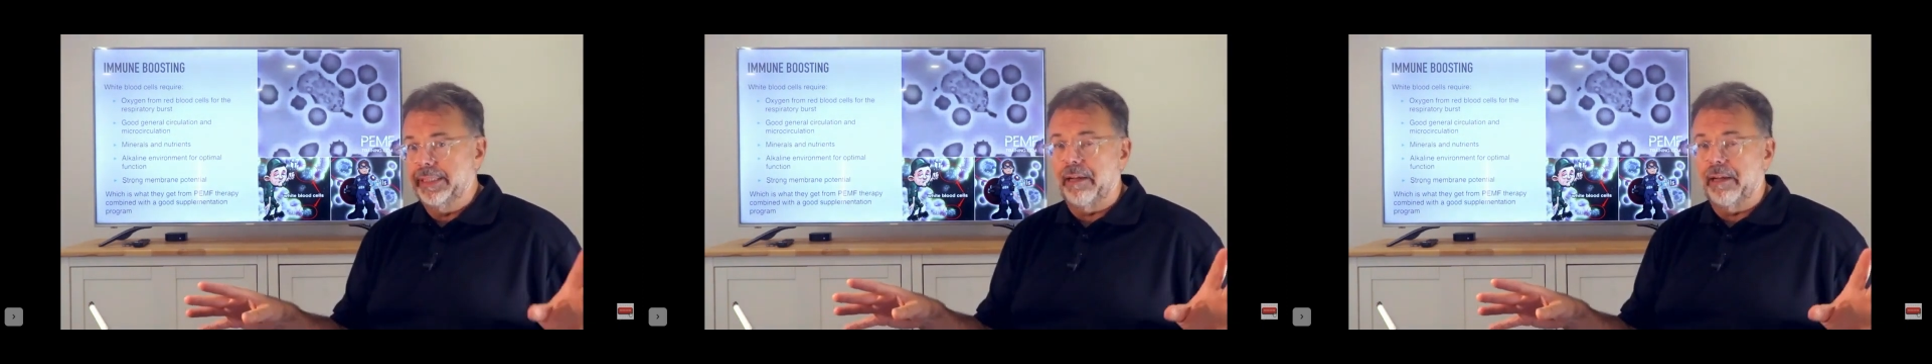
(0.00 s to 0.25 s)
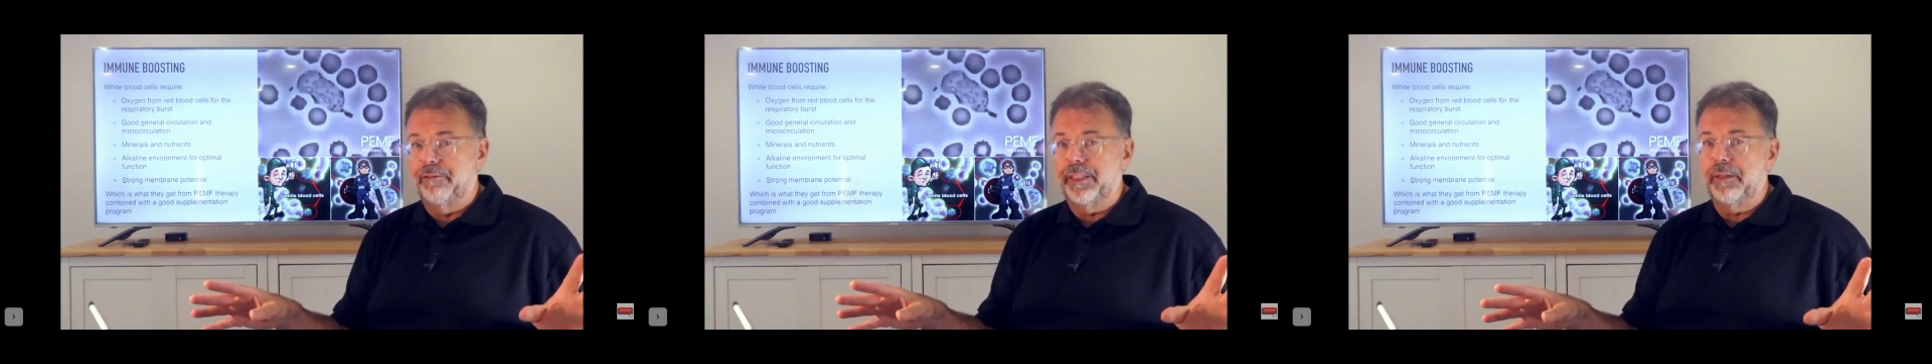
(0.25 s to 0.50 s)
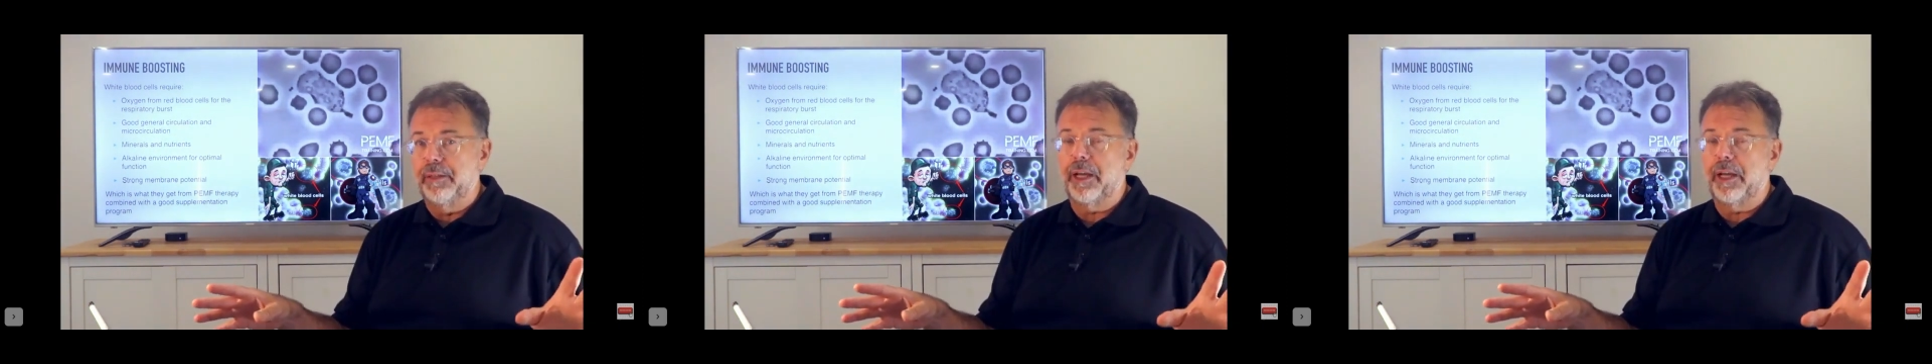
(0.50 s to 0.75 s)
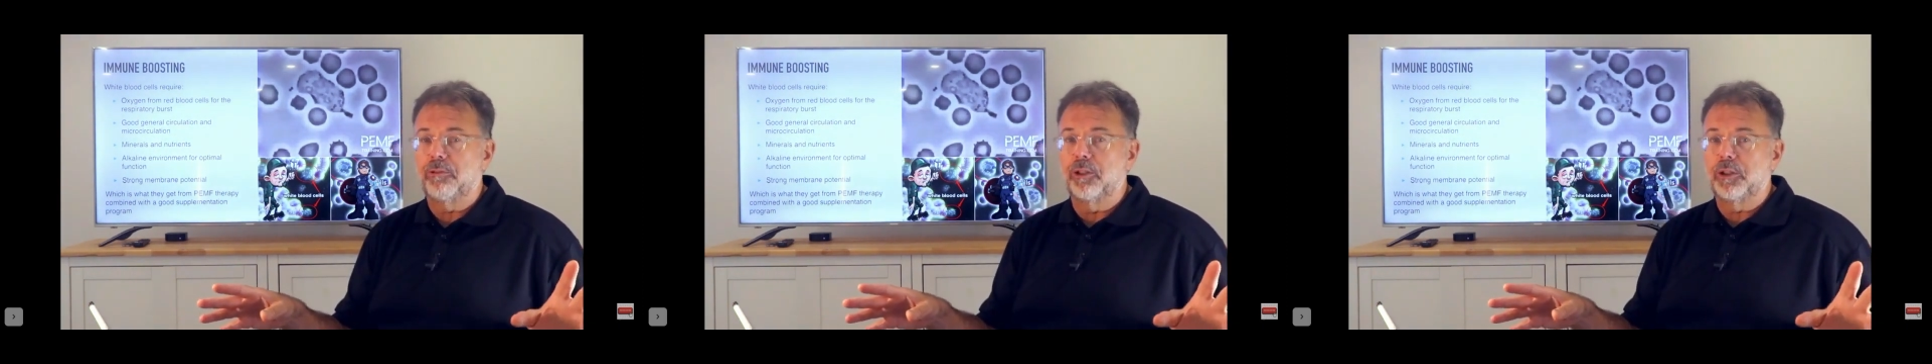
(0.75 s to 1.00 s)
dark field
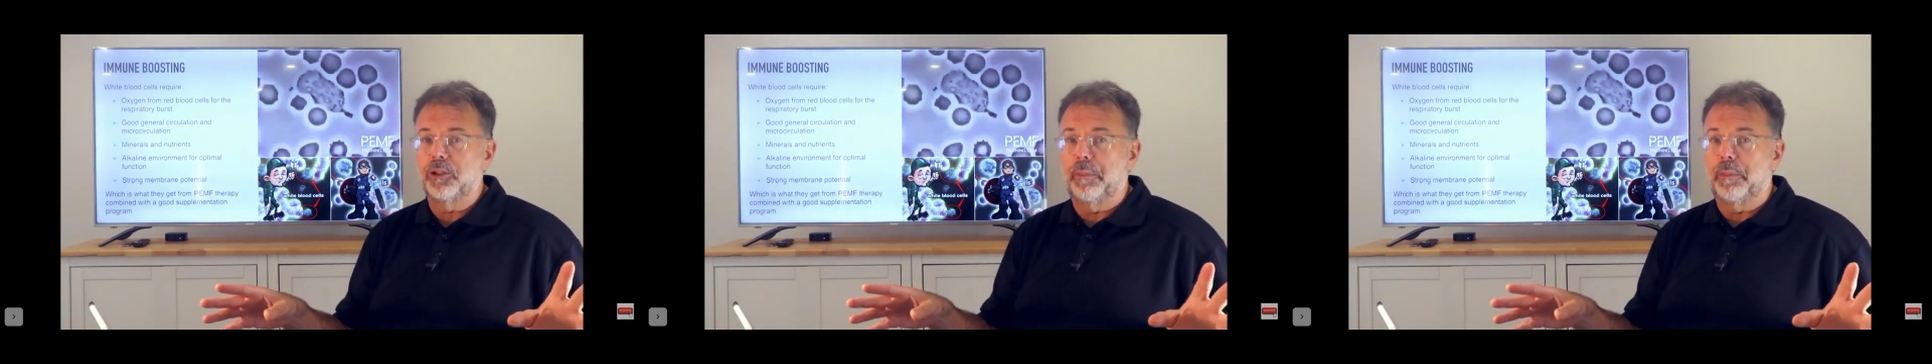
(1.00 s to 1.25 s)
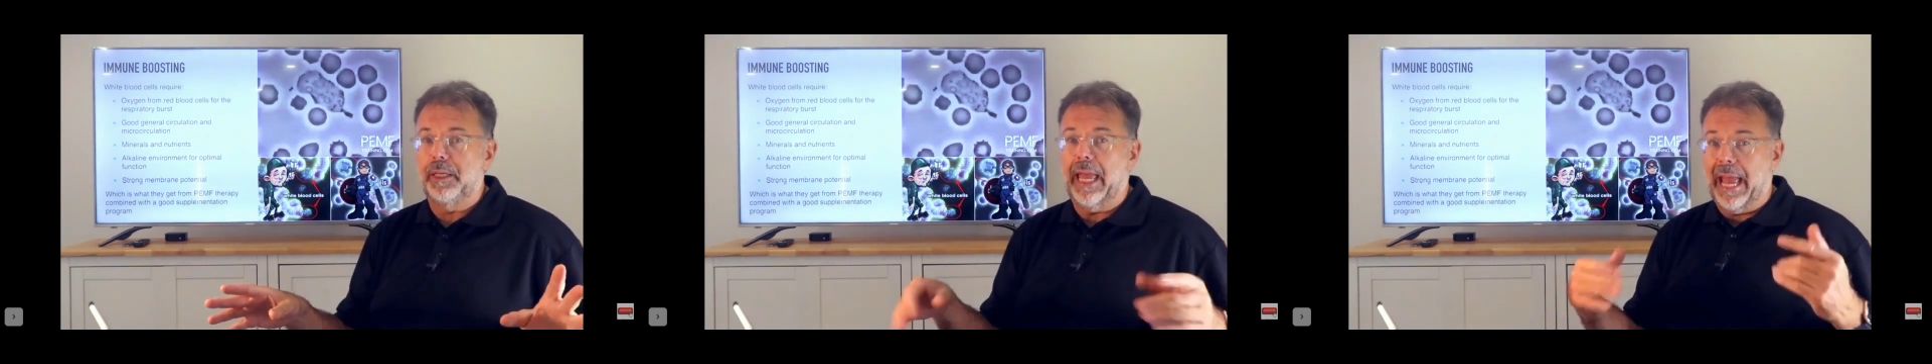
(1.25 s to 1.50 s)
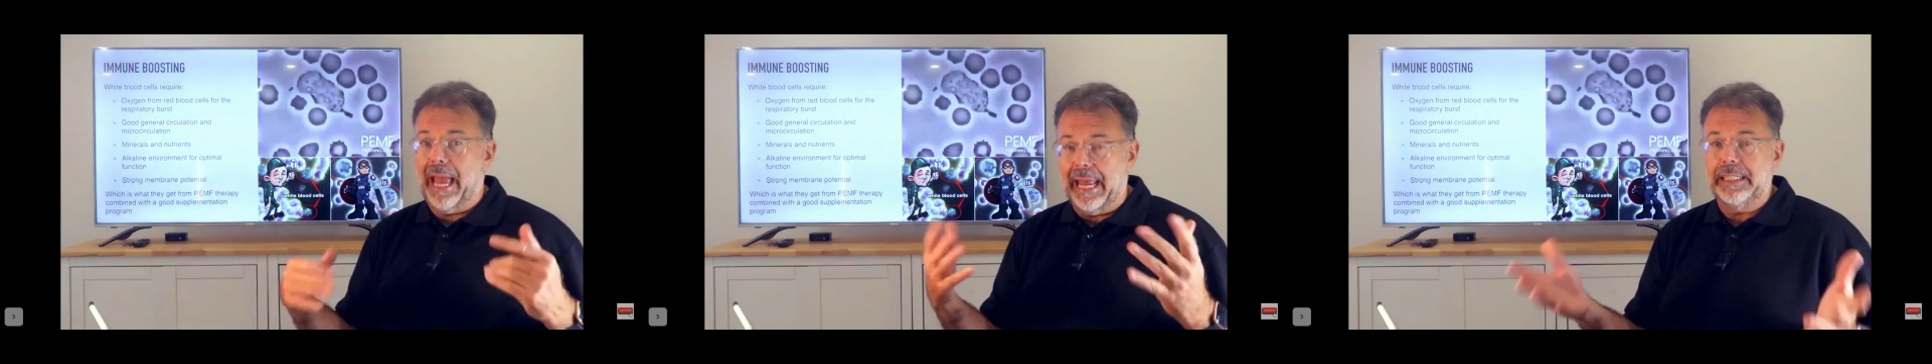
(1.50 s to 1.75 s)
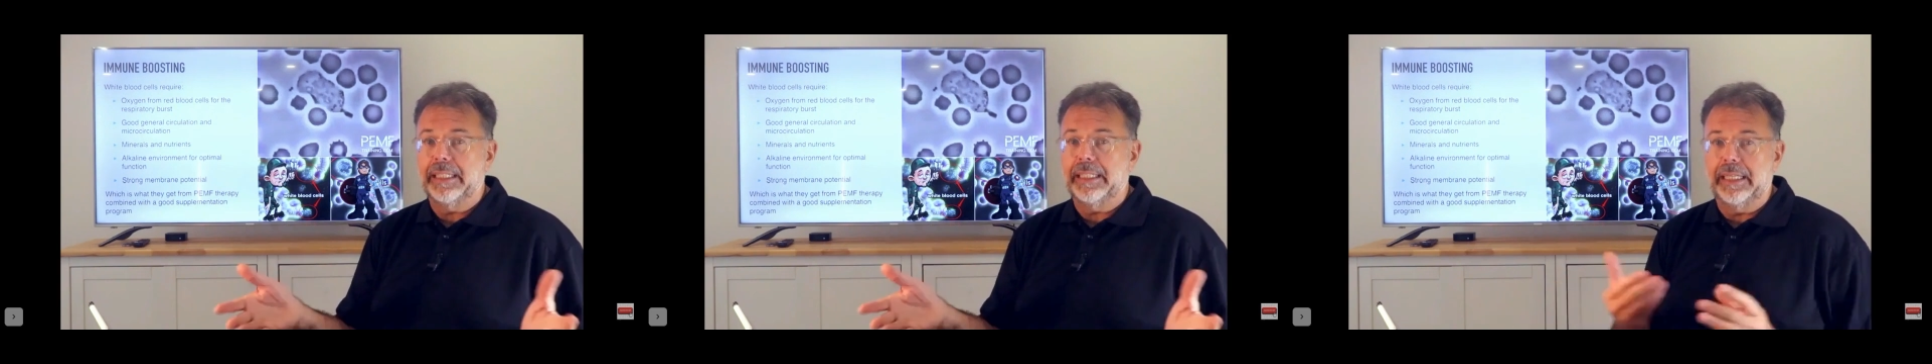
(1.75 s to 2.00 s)
microscopy
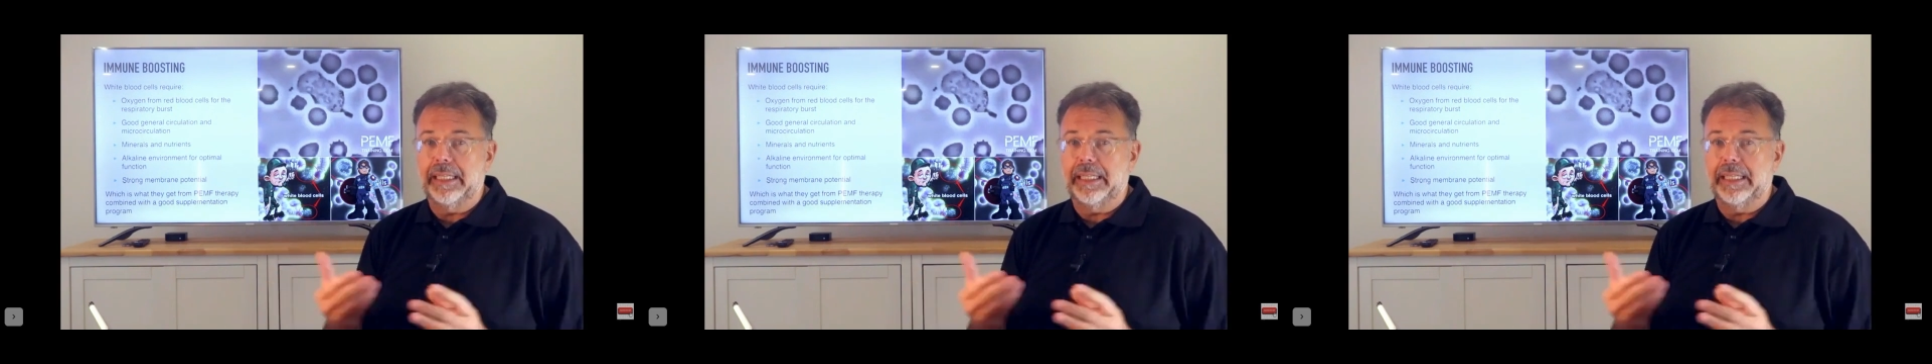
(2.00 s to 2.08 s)
and